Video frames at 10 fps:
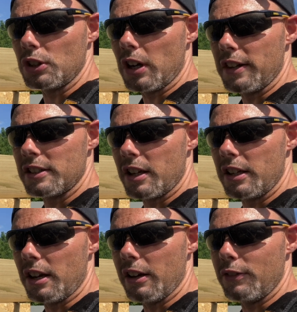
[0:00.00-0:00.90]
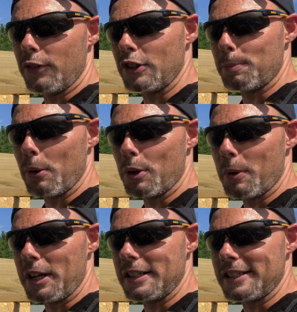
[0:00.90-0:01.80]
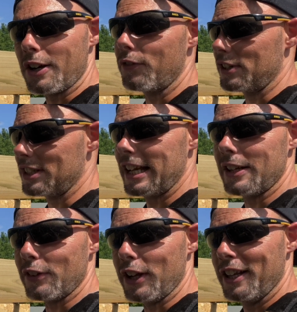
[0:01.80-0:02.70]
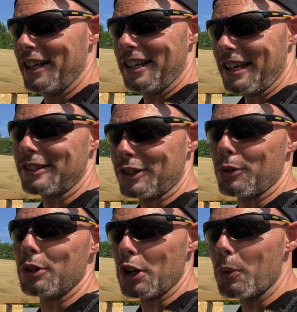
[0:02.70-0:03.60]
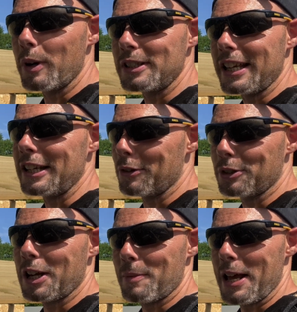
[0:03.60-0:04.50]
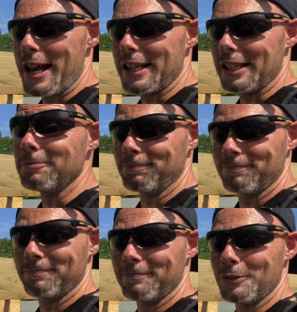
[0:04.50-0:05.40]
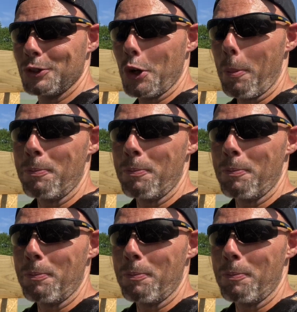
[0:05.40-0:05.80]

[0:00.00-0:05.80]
either, so you know, even if you're just building one of these yourself for the sake of it, that's the tool you'll always need, it'll always come in handy. Job.